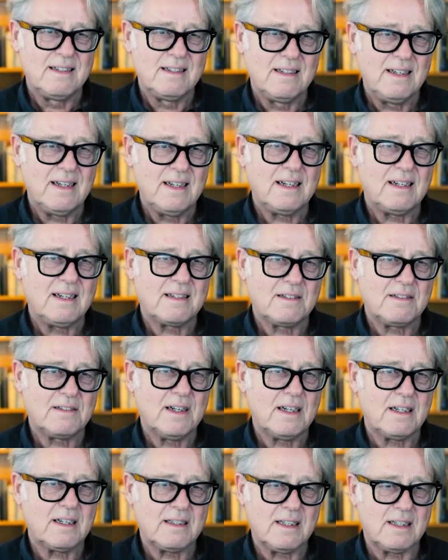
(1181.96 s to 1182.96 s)
yeah
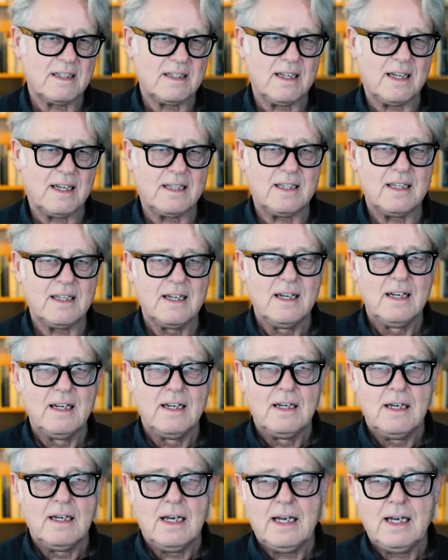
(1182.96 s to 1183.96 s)
correct and mm.
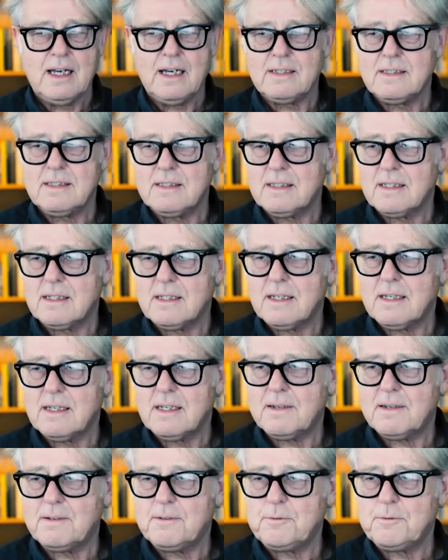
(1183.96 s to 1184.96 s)
and and
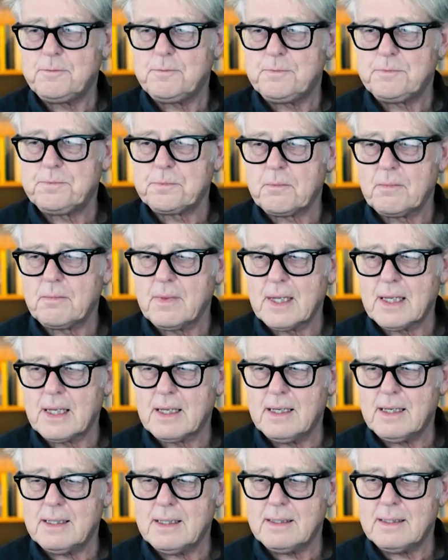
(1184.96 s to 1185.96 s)
um
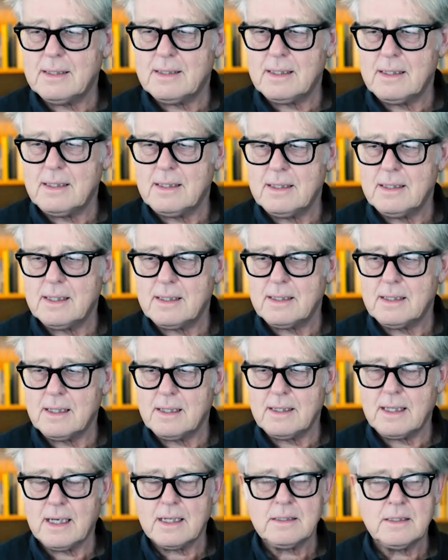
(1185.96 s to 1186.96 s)
and the and,
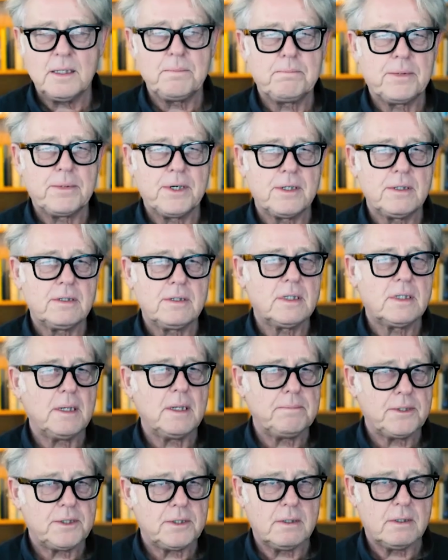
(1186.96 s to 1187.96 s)
and that's a
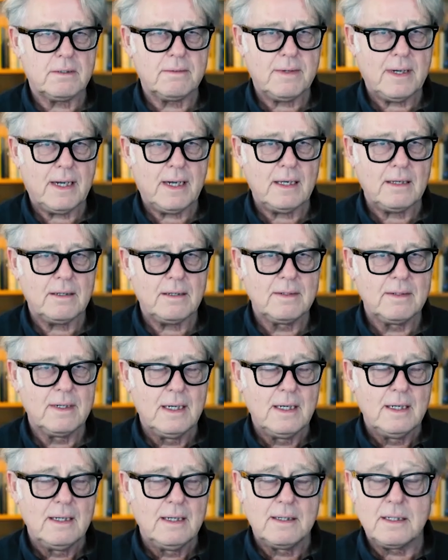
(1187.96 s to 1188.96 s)
perception of value
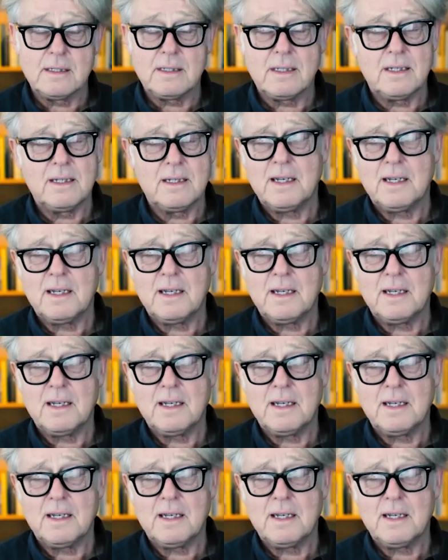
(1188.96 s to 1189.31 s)
there's mm-hmm.